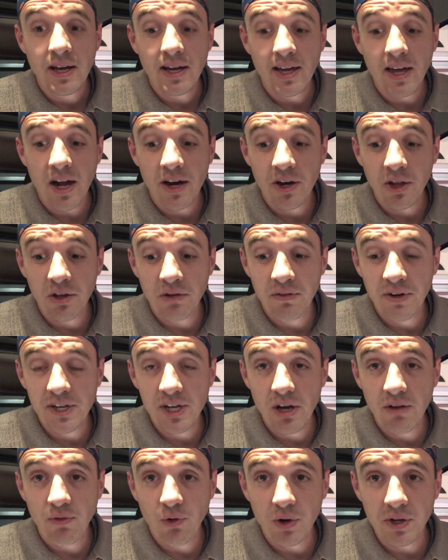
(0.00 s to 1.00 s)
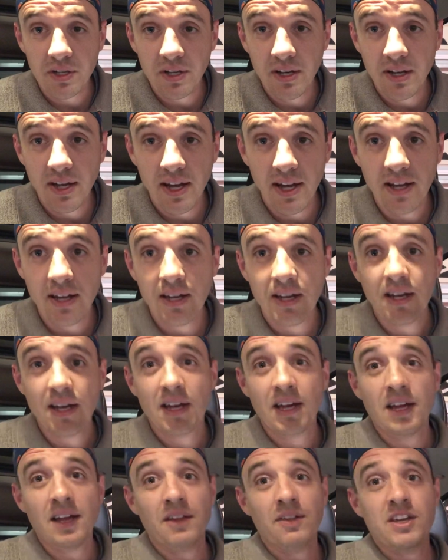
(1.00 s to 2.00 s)
Got another video for you today.
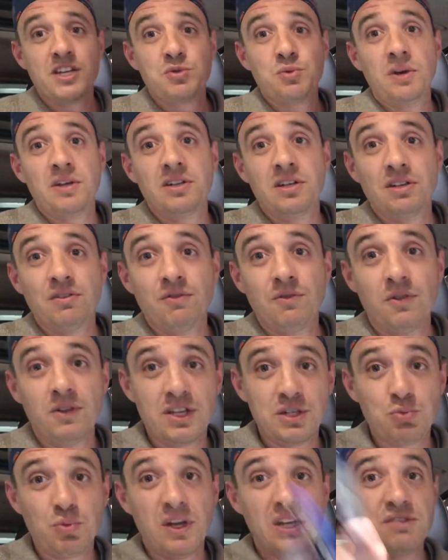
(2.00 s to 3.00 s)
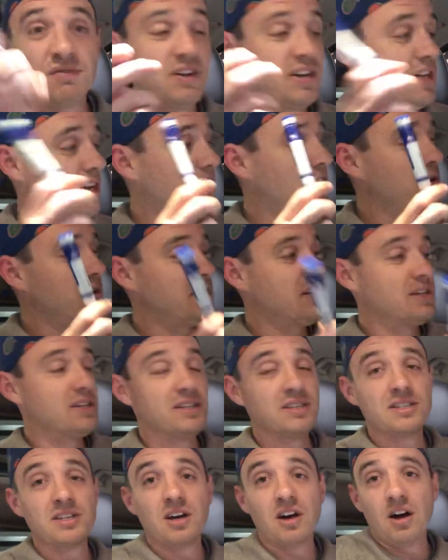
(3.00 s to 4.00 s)
This week's video
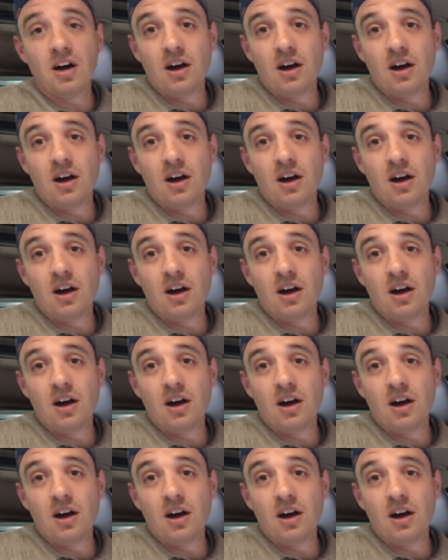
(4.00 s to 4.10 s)
is